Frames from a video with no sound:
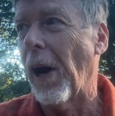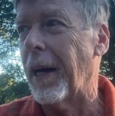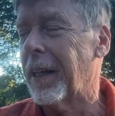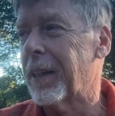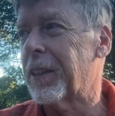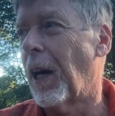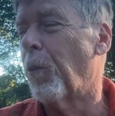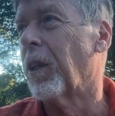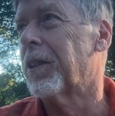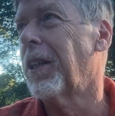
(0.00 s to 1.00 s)
I guess I
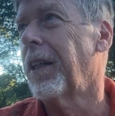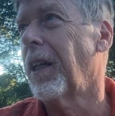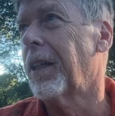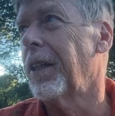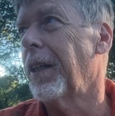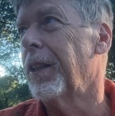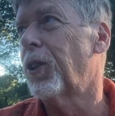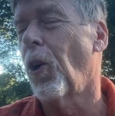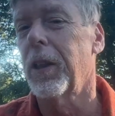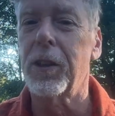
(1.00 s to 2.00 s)
want to say, like, it's
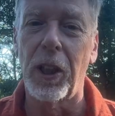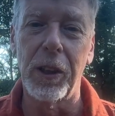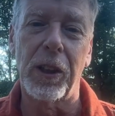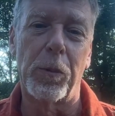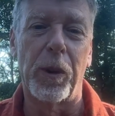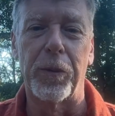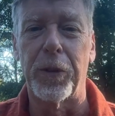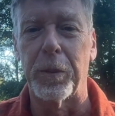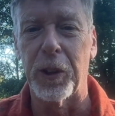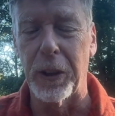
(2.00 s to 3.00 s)
hard to judge someone
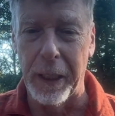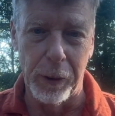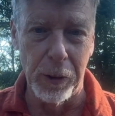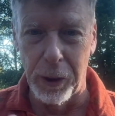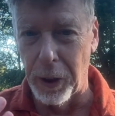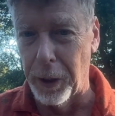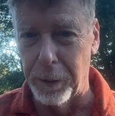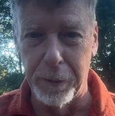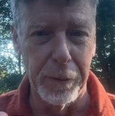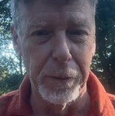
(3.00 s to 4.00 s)
from the standards
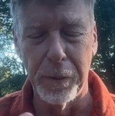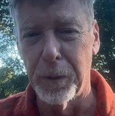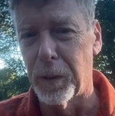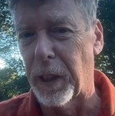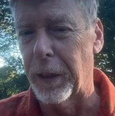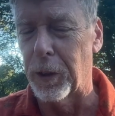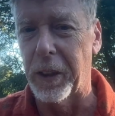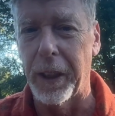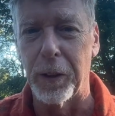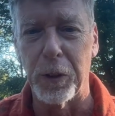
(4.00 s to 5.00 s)
of later
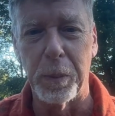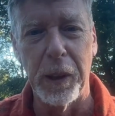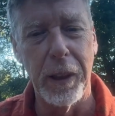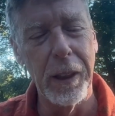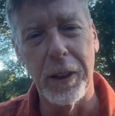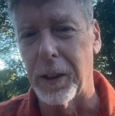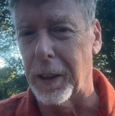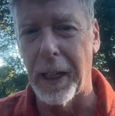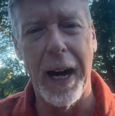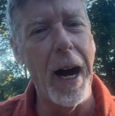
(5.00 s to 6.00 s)
standards, but he's an
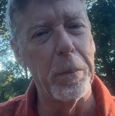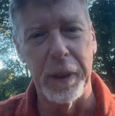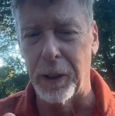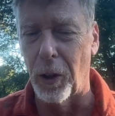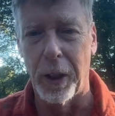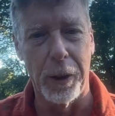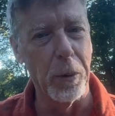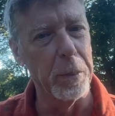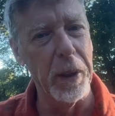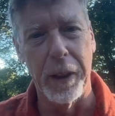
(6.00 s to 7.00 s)
incompetent
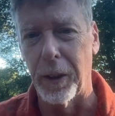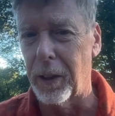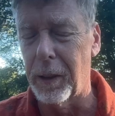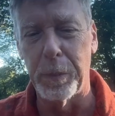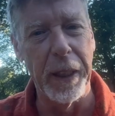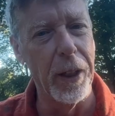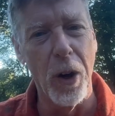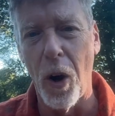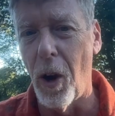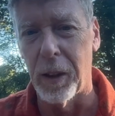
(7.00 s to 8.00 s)
arguer,
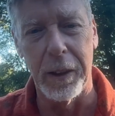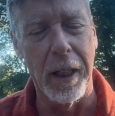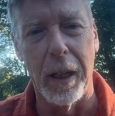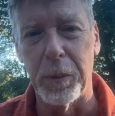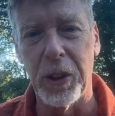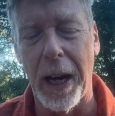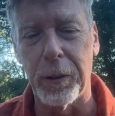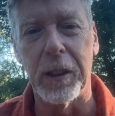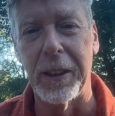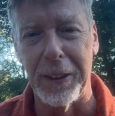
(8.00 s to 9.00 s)
Plato, all the time.
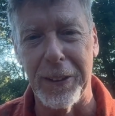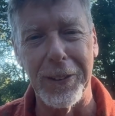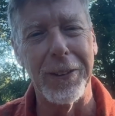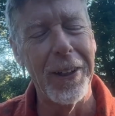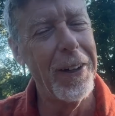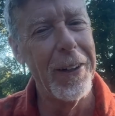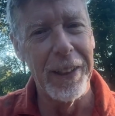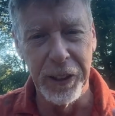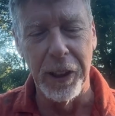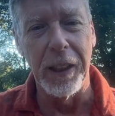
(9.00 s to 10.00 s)
Socrates
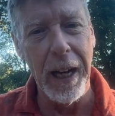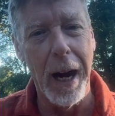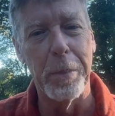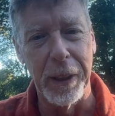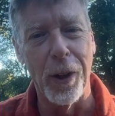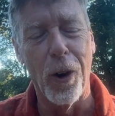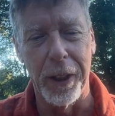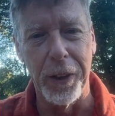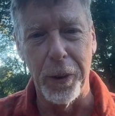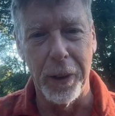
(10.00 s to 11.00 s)
is an incompetent
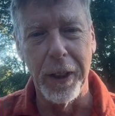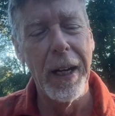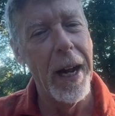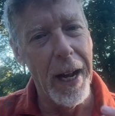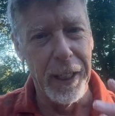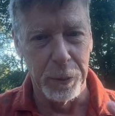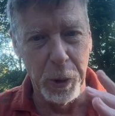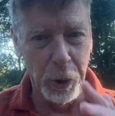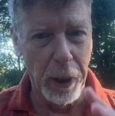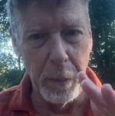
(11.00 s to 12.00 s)
arguer, as
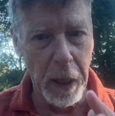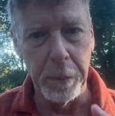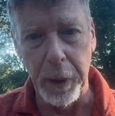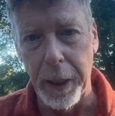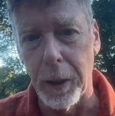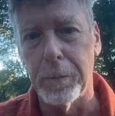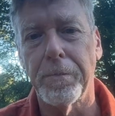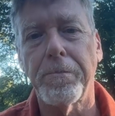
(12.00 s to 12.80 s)
portrayed by Plato.